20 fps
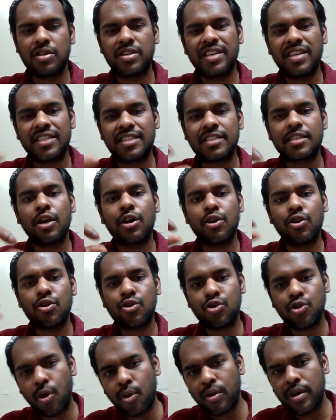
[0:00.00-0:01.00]
It's
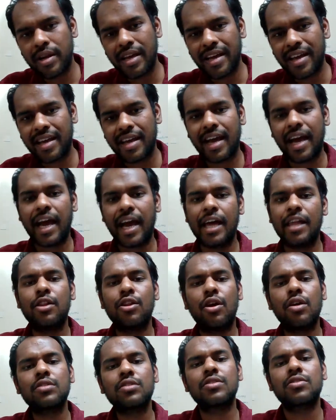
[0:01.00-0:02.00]
rolling and
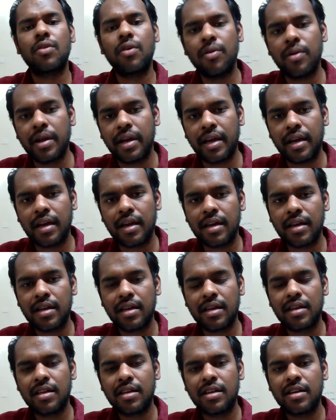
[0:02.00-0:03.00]
not rolling.
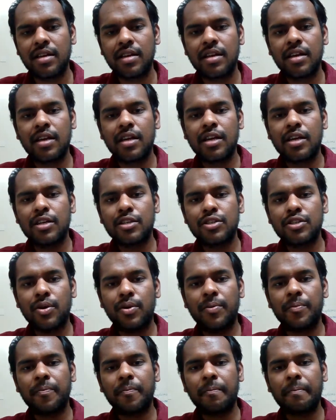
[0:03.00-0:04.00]

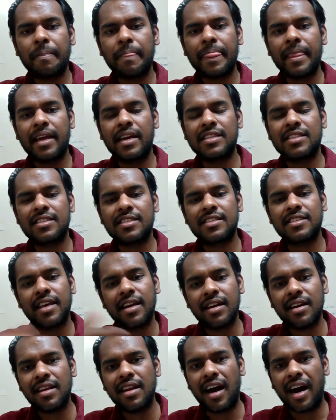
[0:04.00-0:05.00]
So it's
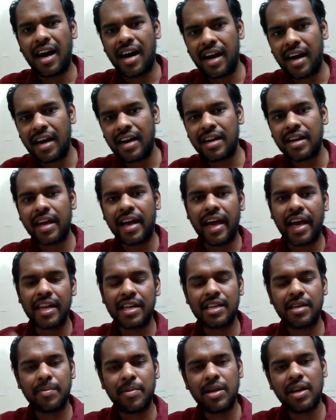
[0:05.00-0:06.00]
single R
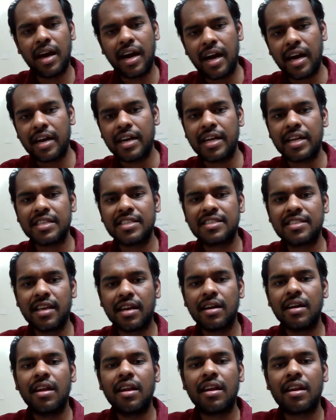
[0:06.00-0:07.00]
and double R. It's
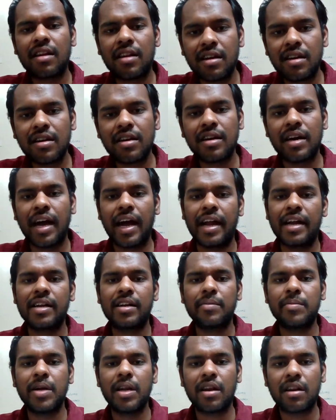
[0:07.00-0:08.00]
single R and
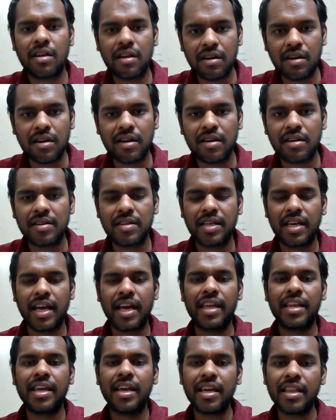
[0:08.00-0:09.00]
double R.
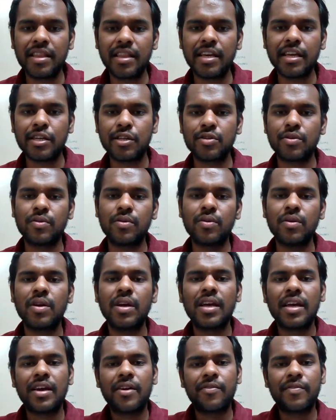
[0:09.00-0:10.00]
In Hindi too,
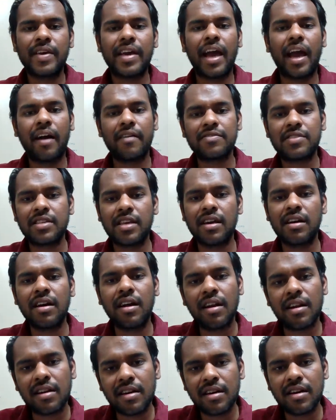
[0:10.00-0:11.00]
we have
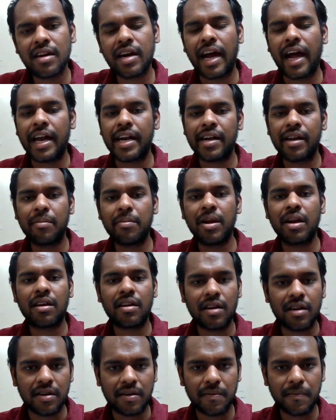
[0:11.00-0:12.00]
single R and double
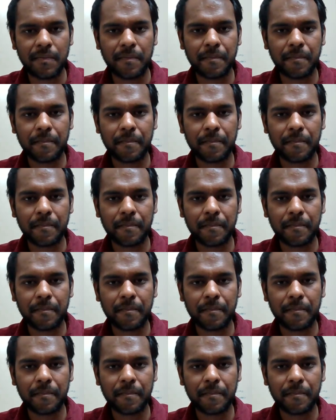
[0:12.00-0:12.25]
R.